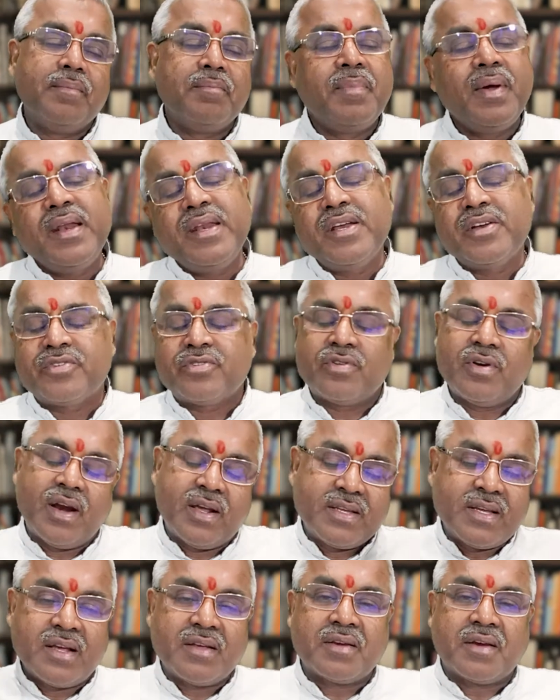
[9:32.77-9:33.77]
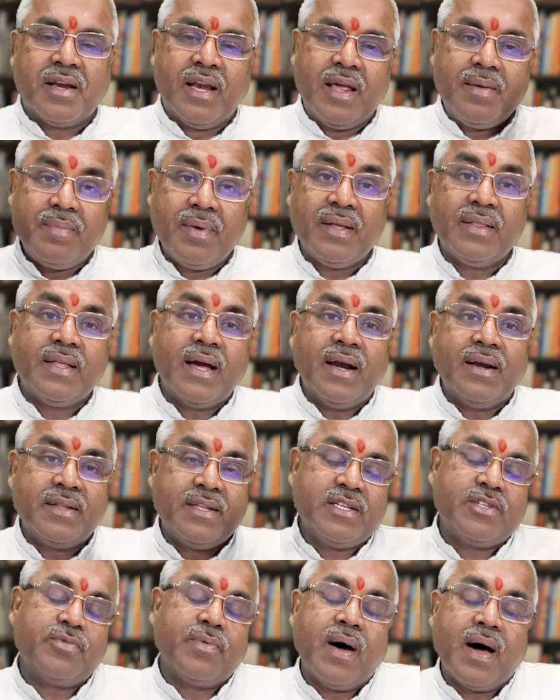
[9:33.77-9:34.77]
Many astrologers claiming that
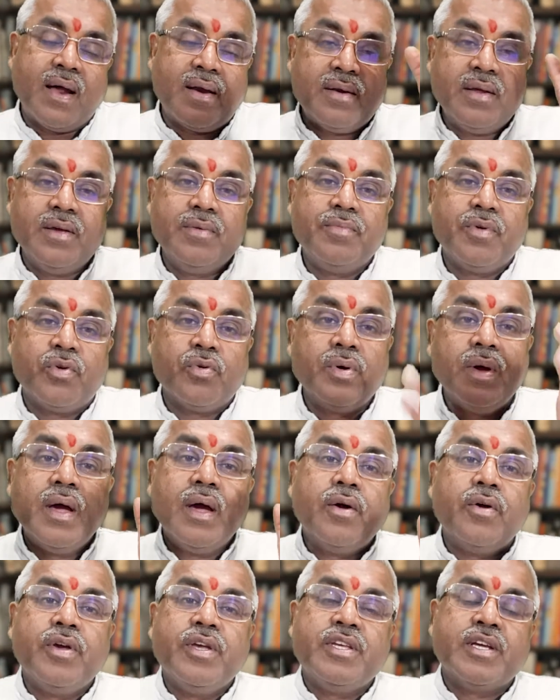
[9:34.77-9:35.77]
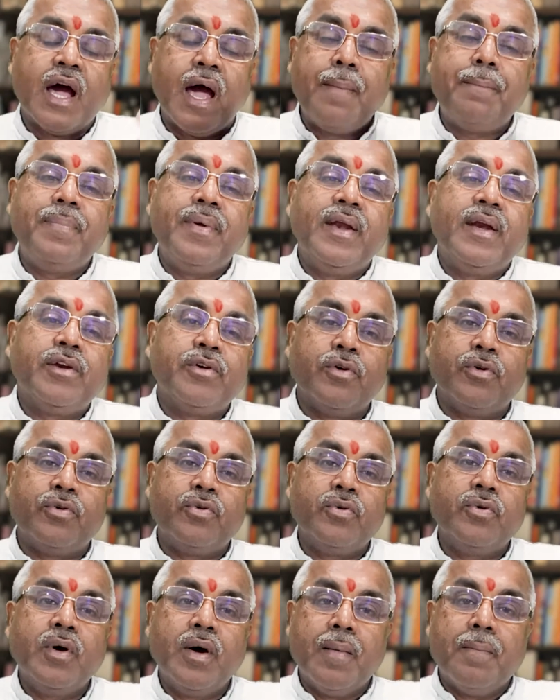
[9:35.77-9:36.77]
this war is happening due
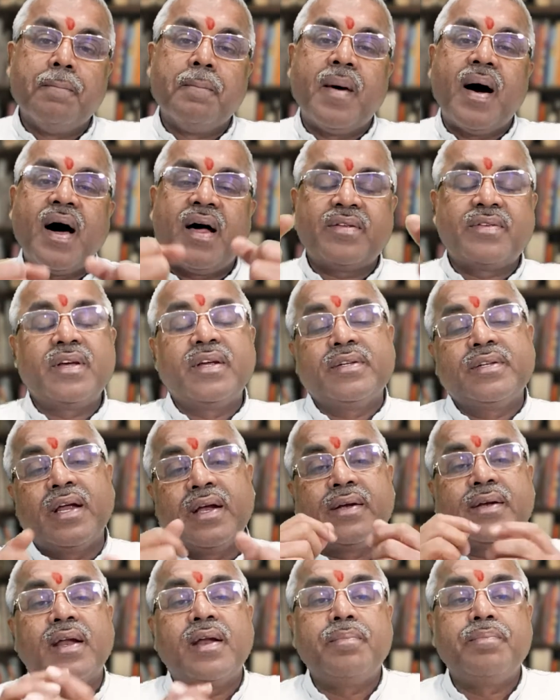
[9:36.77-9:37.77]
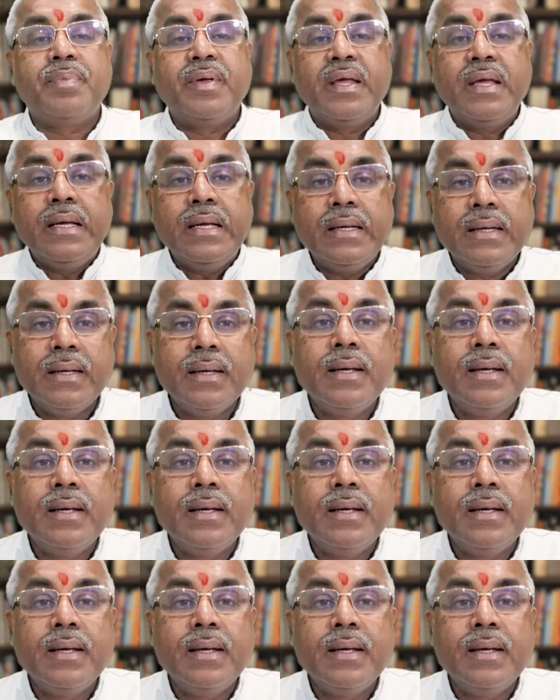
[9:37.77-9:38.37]
to Mars and Saturn being